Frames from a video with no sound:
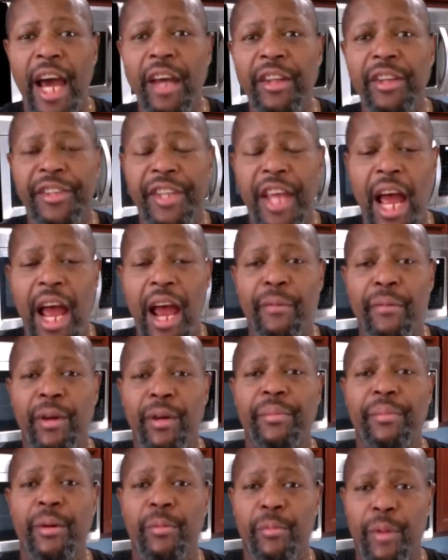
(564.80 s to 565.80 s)
the time we've
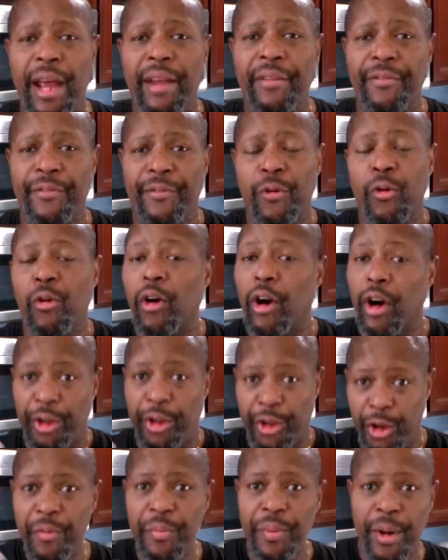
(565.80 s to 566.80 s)
been waiting for, or
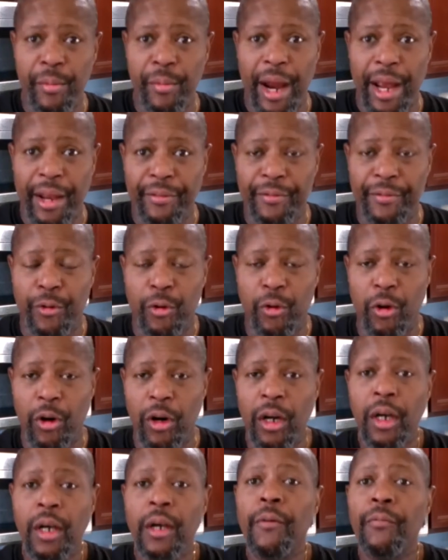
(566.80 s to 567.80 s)
you've been waiting for,
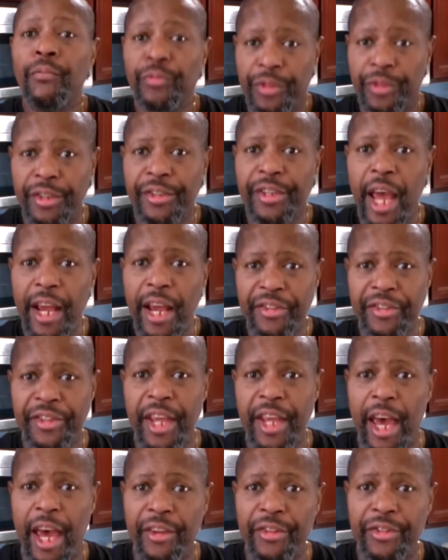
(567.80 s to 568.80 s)
the taste
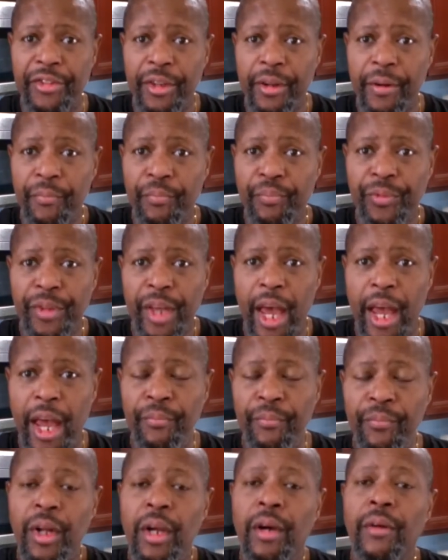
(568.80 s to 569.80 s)
test. Okay,
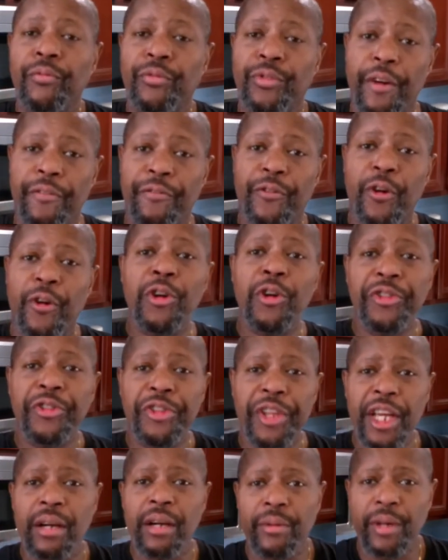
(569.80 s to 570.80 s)
the first thing
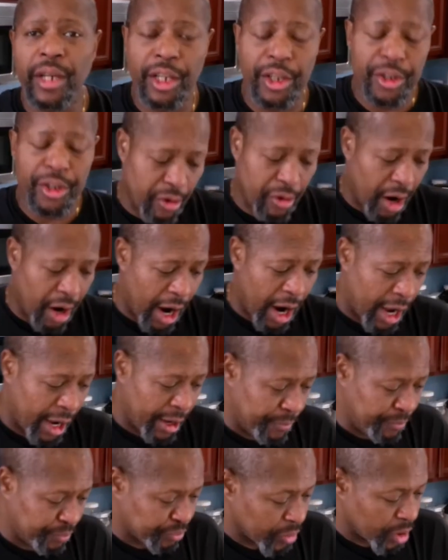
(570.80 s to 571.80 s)
I'm going to try,
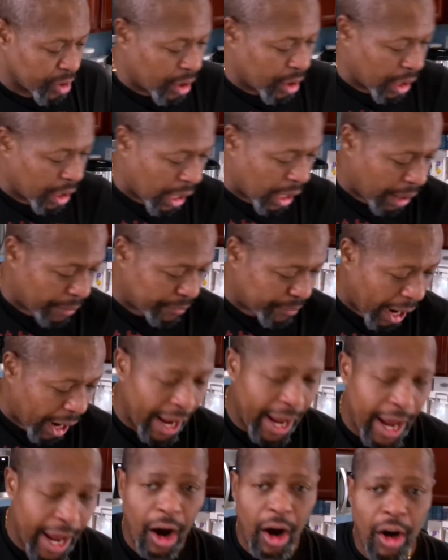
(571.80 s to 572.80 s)
um, I
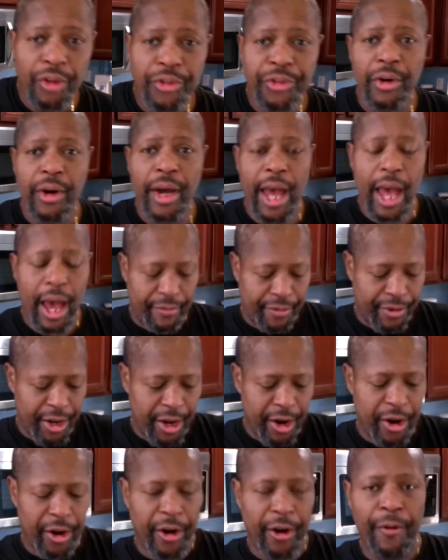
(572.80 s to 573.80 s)
also have
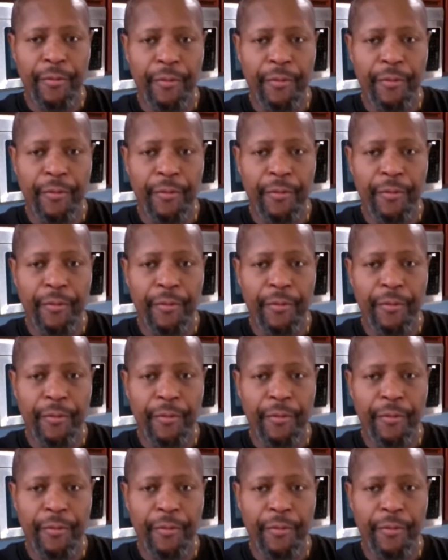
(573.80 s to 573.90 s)
here